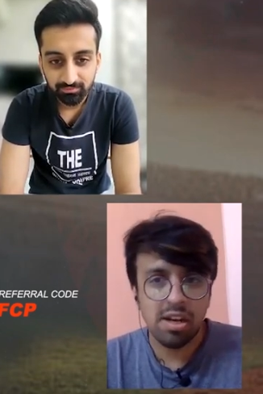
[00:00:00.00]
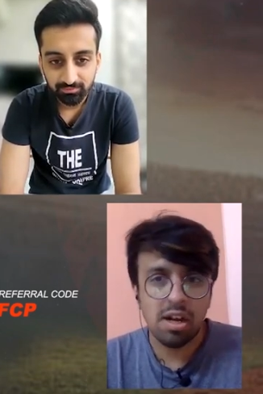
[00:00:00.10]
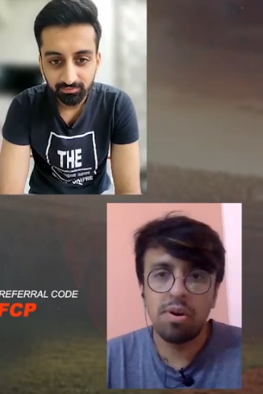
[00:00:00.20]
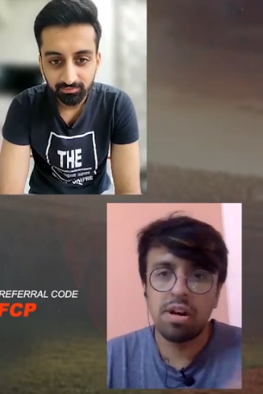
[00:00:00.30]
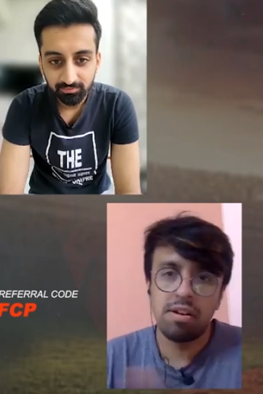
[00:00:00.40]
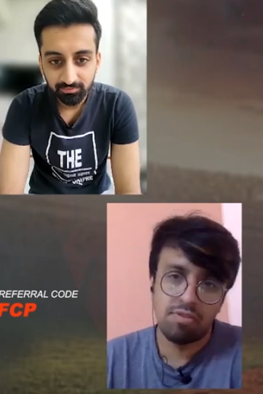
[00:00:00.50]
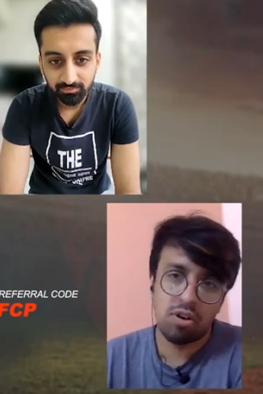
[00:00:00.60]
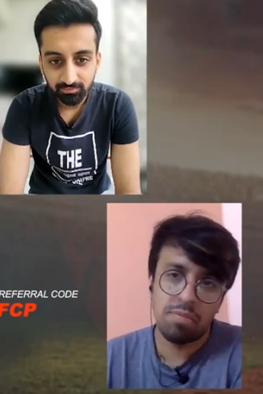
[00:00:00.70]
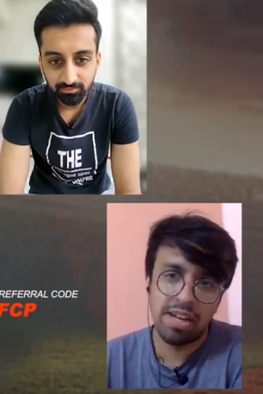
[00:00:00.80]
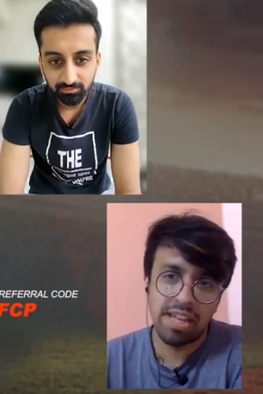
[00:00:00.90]
Speaker 1: covered for
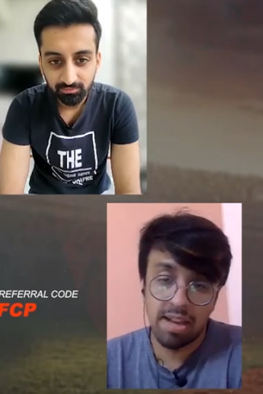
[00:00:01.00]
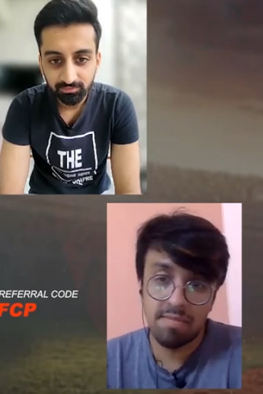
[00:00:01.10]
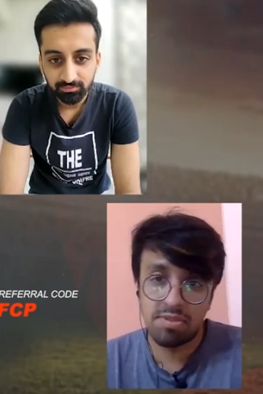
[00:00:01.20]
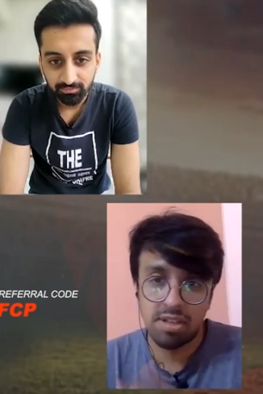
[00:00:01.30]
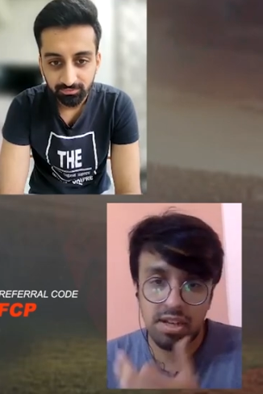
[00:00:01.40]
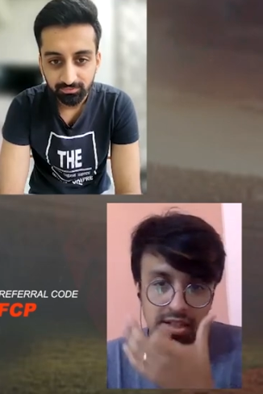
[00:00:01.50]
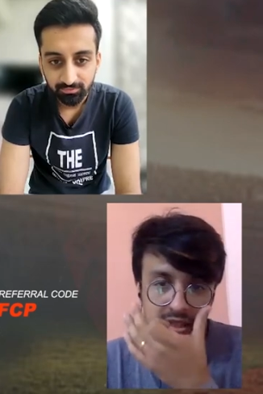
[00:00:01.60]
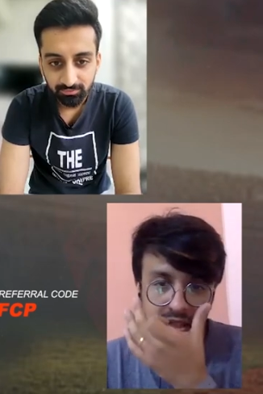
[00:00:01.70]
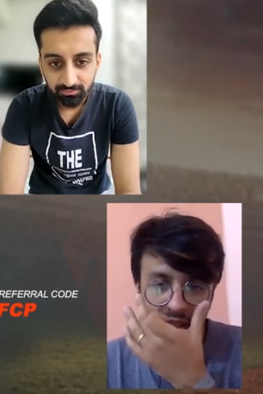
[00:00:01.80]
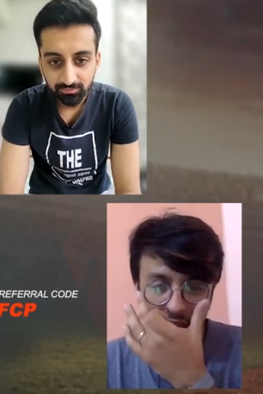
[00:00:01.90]
many games in
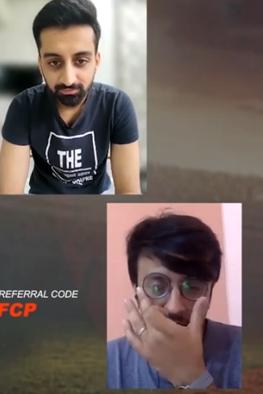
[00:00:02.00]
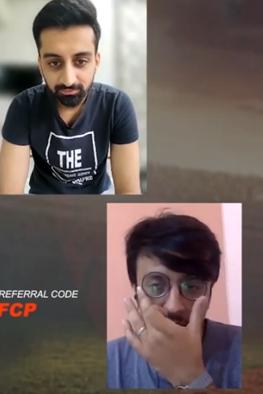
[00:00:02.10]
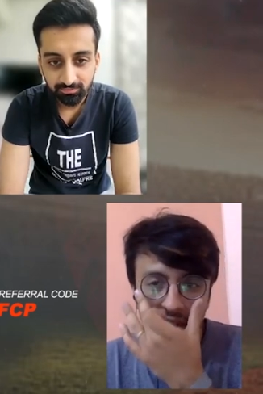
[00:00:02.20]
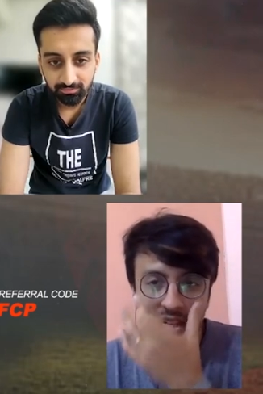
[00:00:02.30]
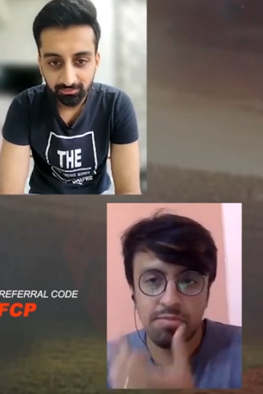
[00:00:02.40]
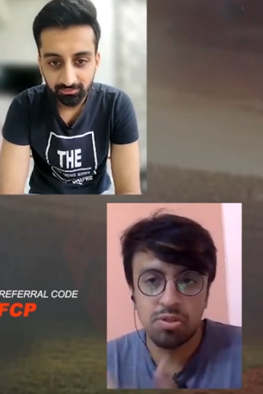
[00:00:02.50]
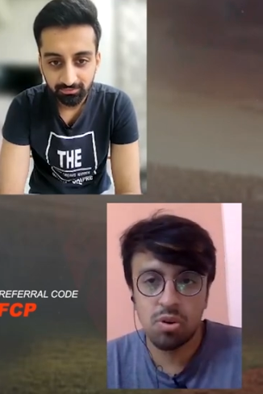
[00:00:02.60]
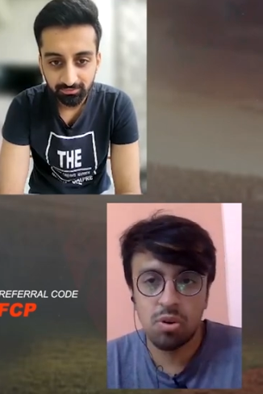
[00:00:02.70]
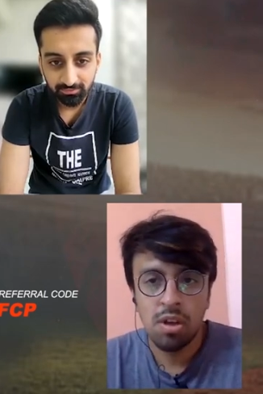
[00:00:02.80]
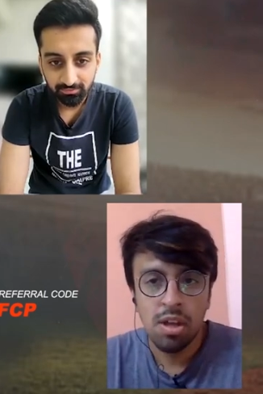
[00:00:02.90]
the in the coming time.
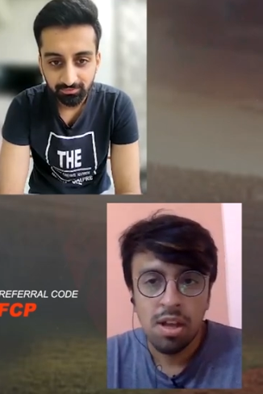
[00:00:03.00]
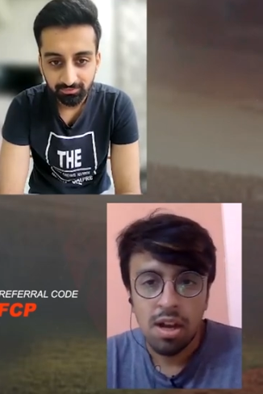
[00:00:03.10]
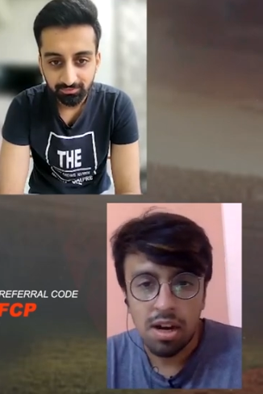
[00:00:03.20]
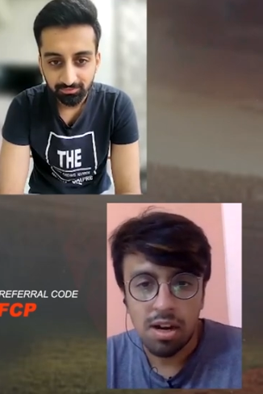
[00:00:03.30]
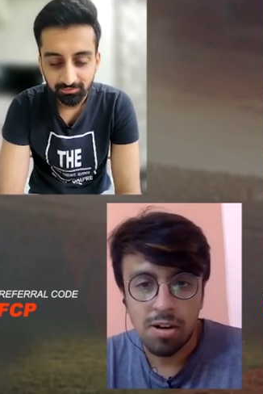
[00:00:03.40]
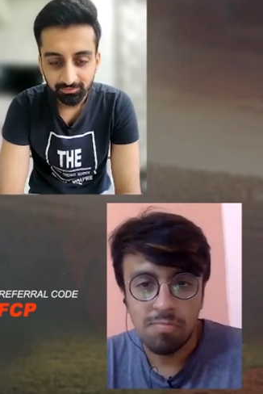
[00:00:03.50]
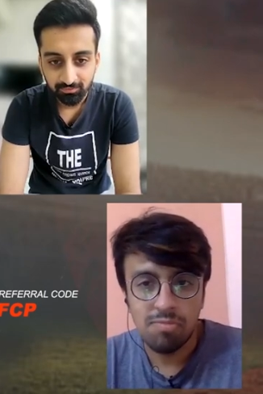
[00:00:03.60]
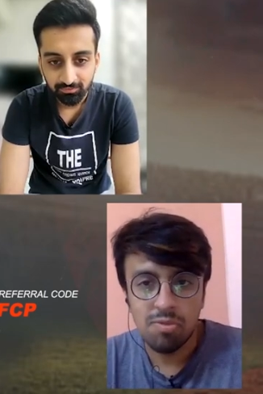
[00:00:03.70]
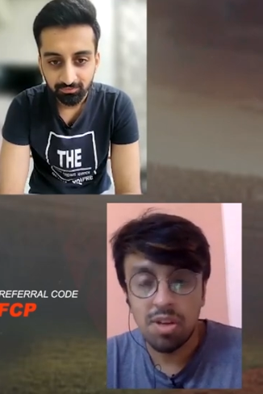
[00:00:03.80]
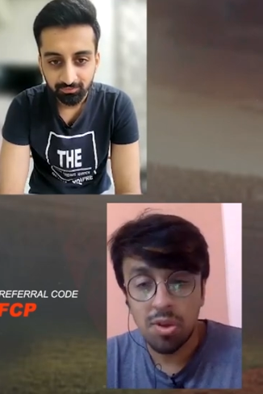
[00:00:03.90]
So uh,
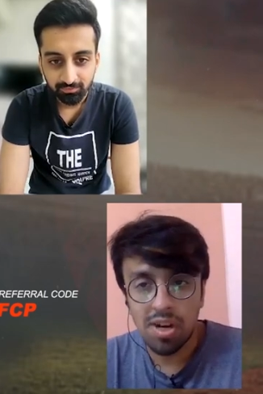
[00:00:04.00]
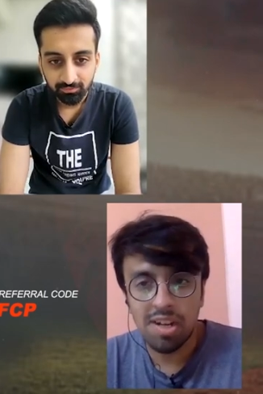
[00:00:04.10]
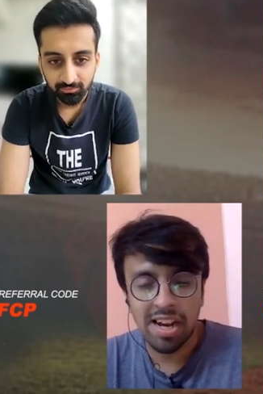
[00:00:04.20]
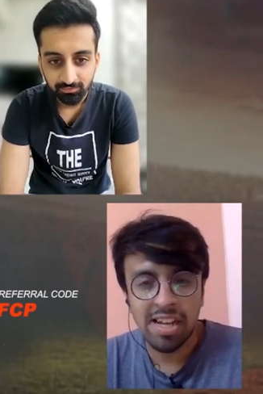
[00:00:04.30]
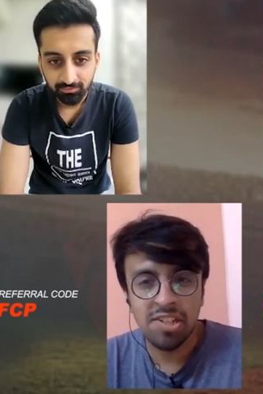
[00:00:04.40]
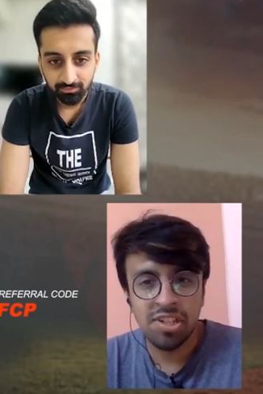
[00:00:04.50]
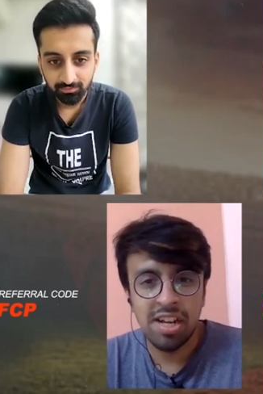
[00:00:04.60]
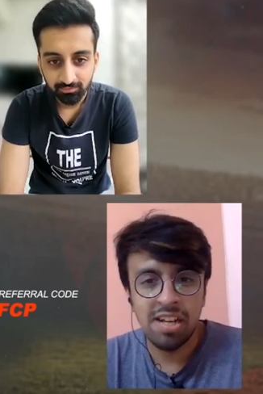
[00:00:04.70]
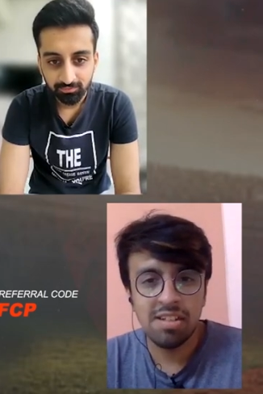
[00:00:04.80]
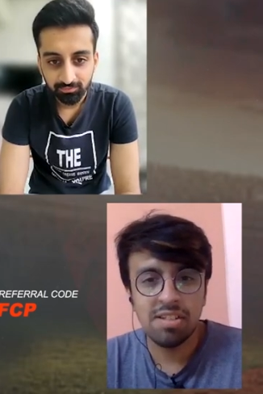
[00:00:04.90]
when you are trying G
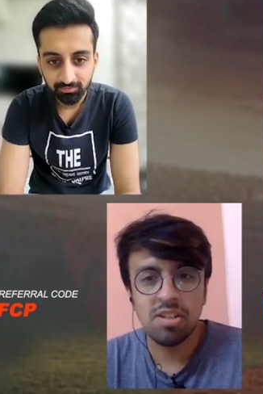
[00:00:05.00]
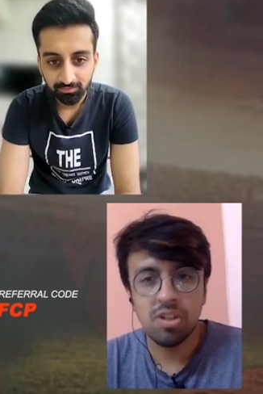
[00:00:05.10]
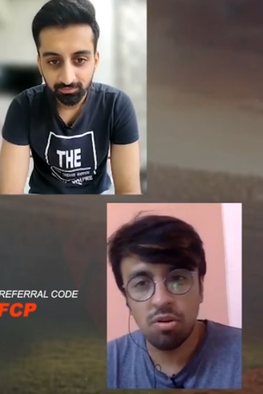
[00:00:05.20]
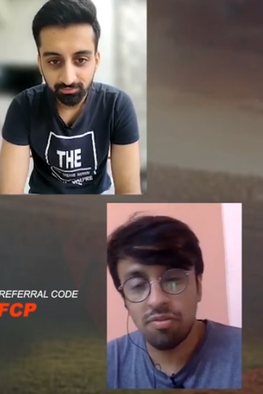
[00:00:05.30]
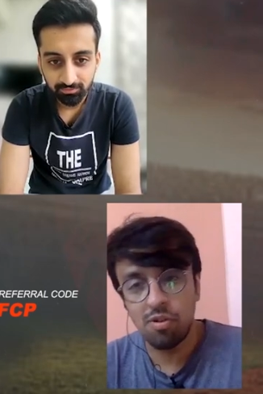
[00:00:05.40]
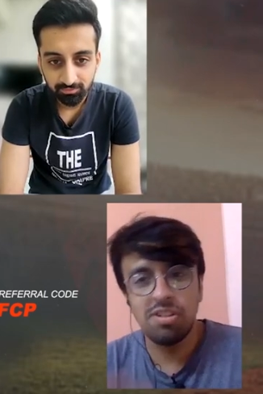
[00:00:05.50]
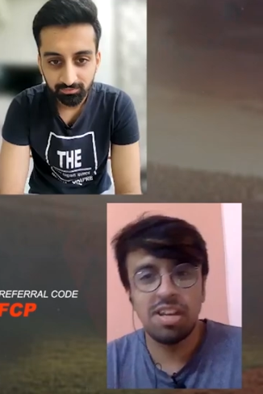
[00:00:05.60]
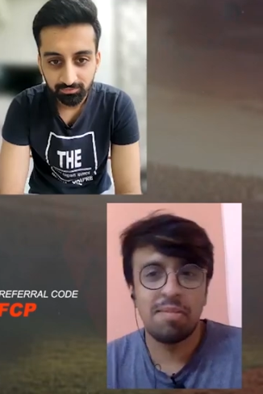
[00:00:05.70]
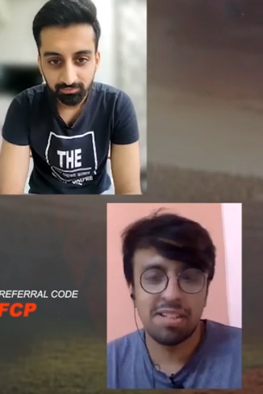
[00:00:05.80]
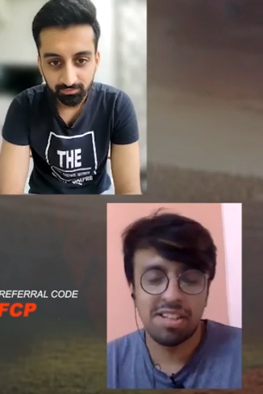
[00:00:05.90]
L, go full
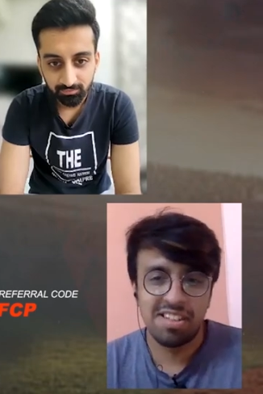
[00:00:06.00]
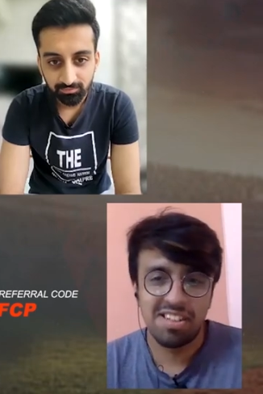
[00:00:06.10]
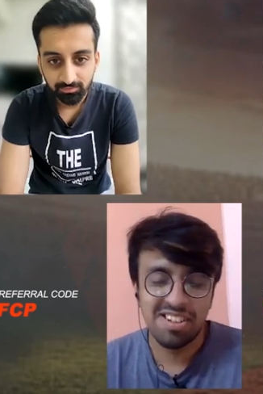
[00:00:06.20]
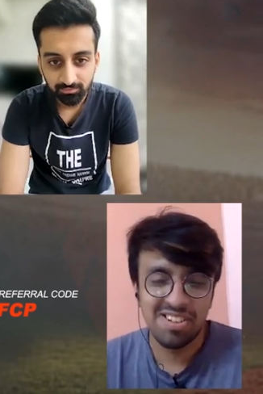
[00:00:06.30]
Jai Mata Di.